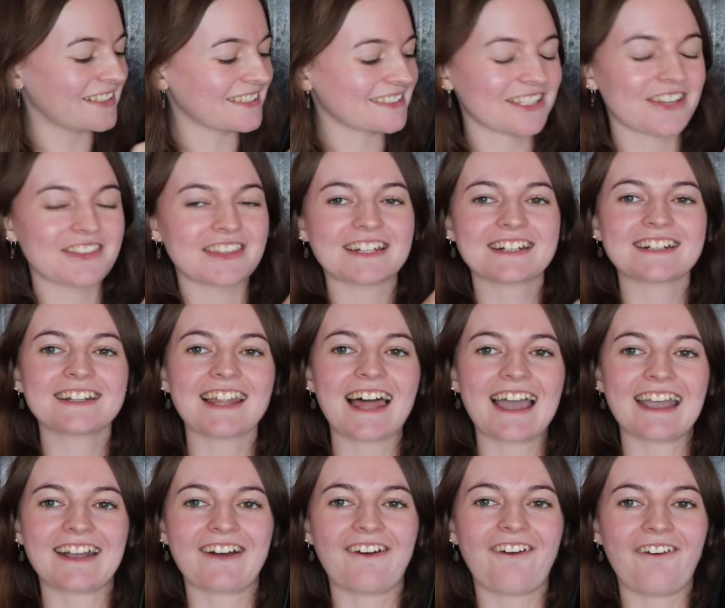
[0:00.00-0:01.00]
So the little
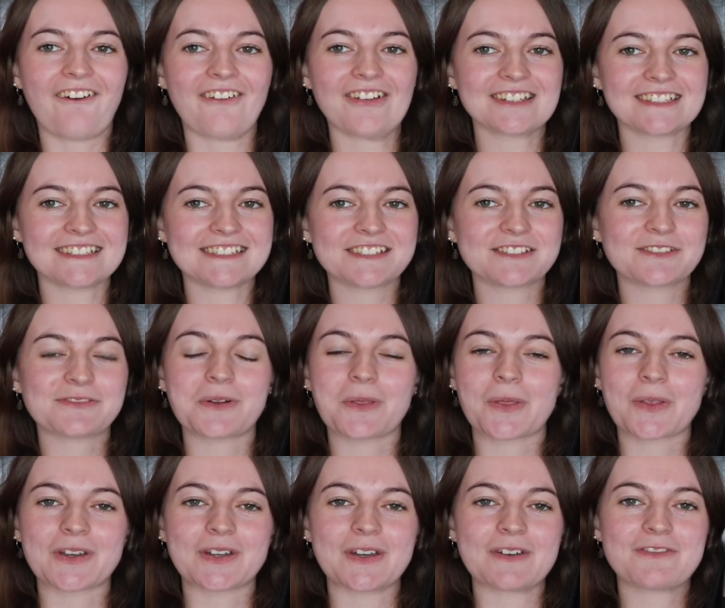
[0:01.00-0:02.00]
like holders for
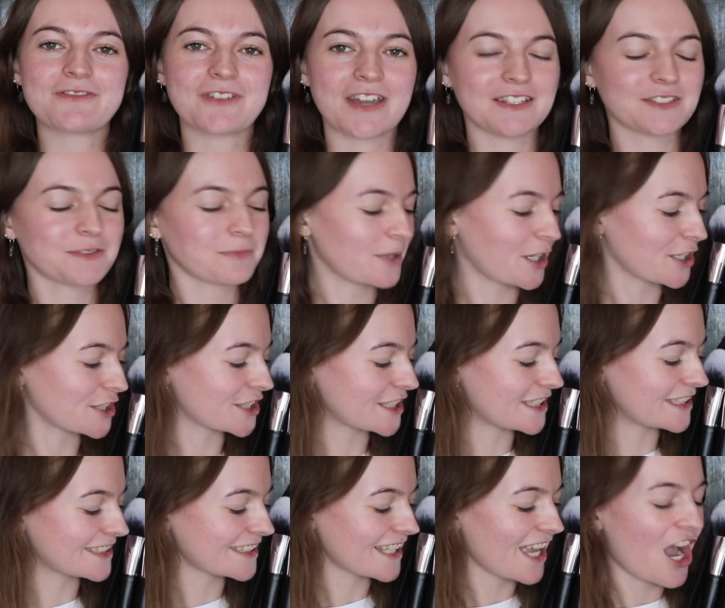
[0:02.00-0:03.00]
the face
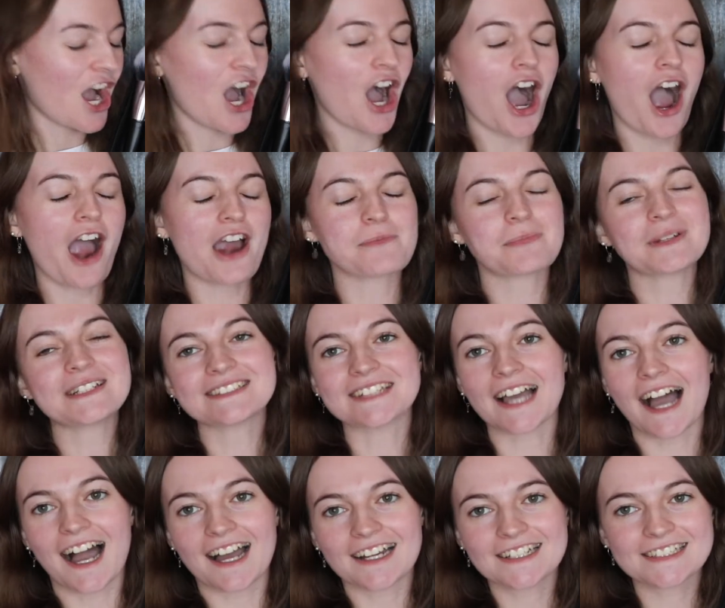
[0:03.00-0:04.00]
brushes are a bit
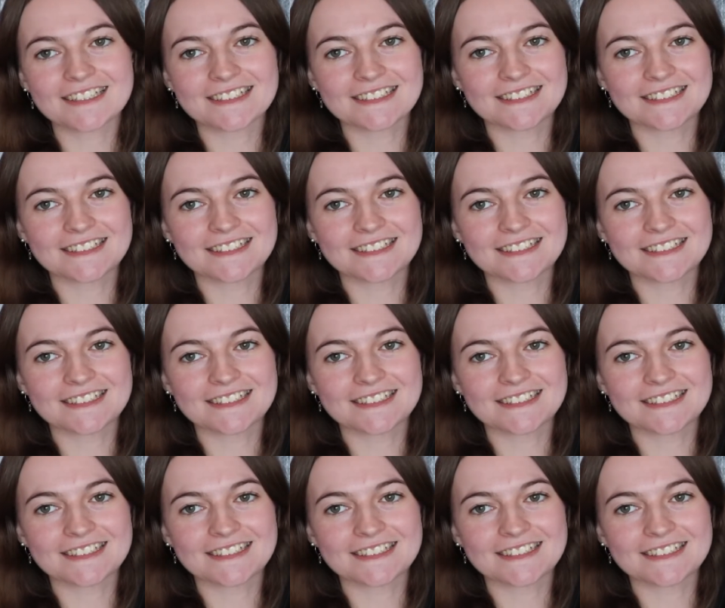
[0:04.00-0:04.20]
tight,